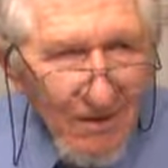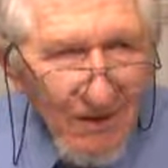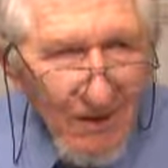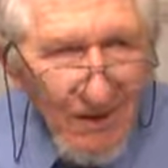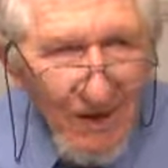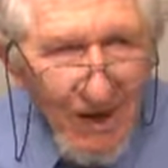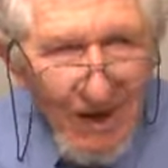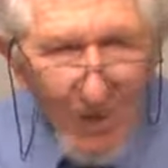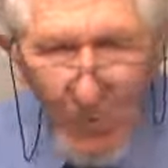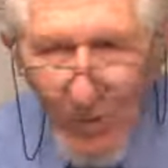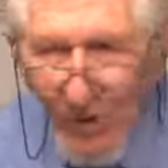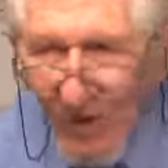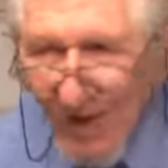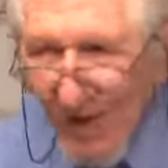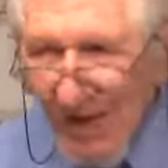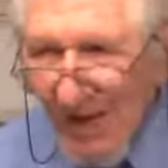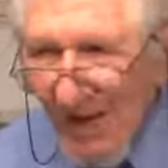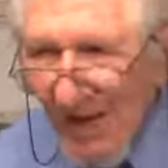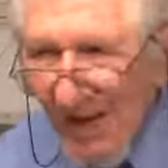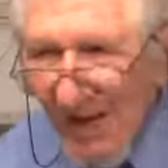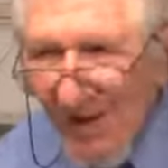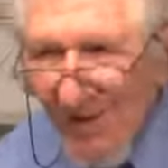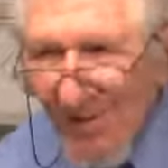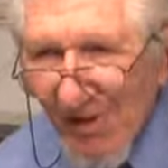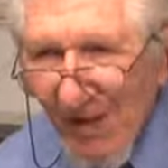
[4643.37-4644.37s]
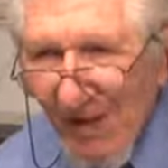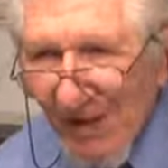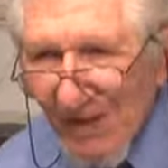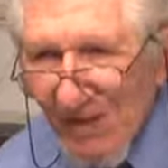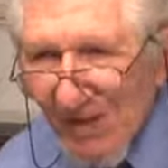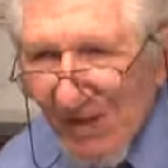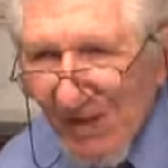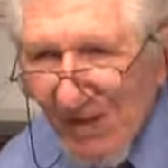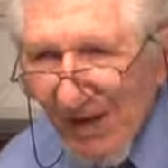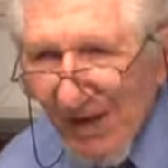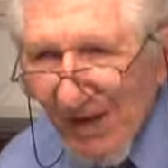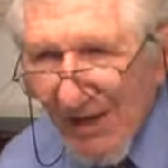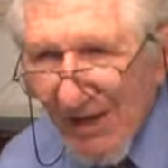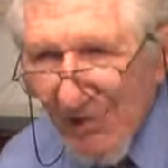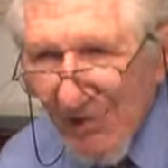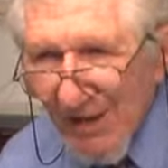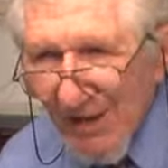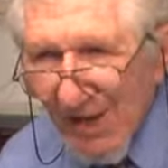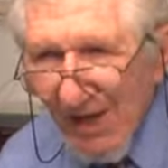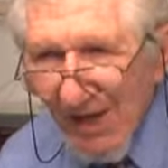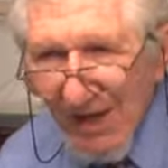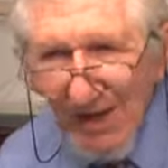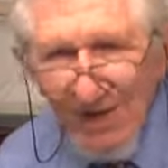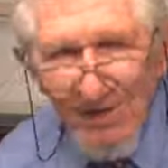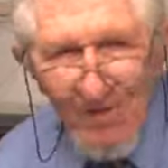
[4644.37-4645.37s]
Now, we can't imagine that. We
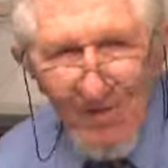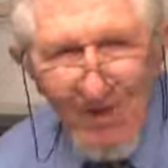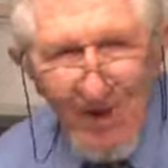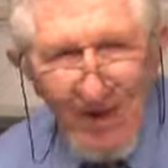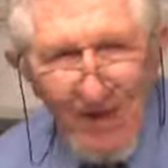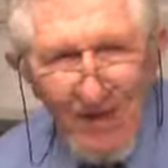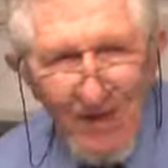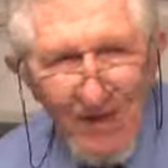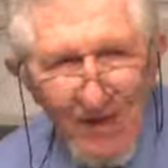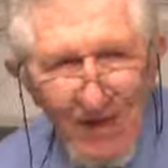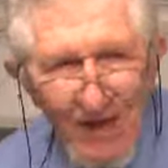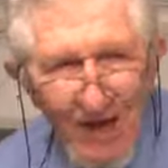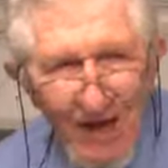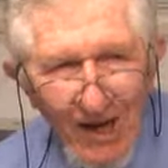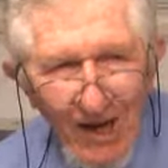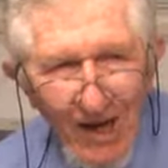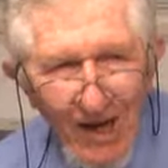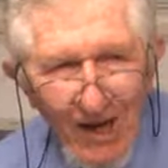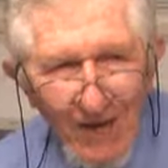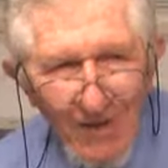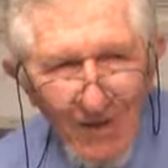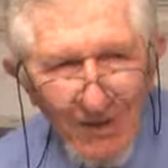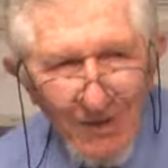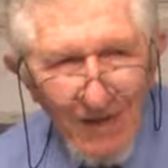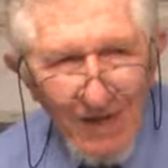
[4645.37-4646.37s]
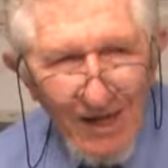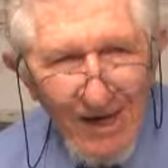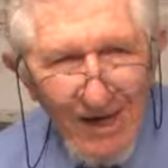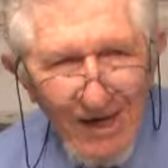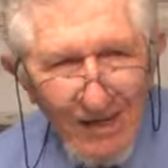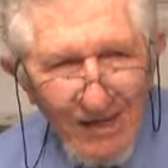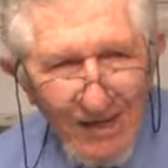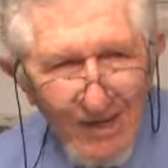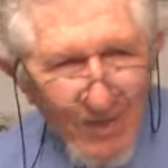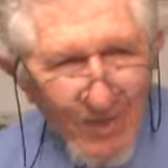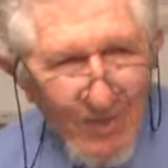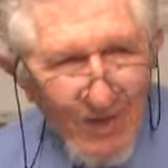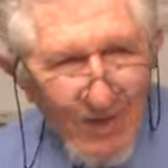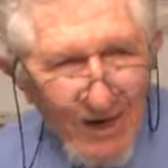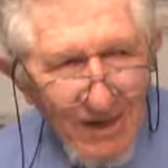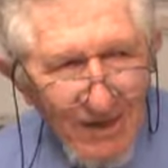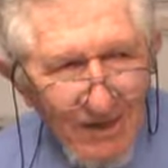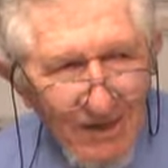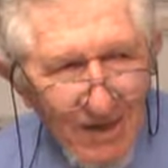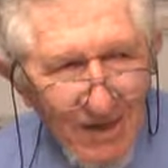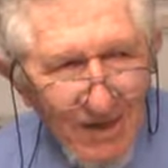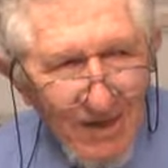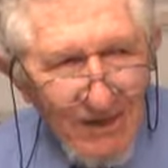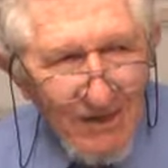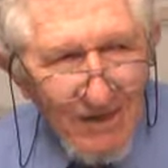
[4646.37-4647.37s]
can't imagine a language that has no
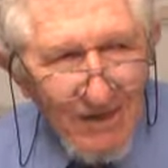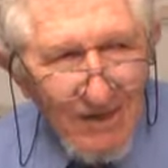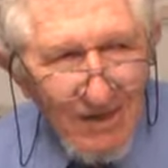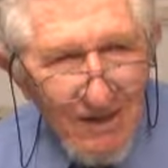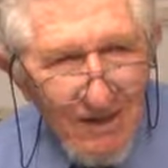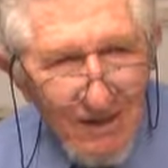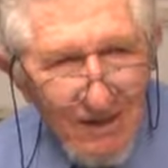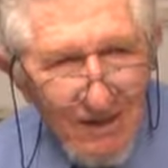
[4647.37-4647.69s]
past tense.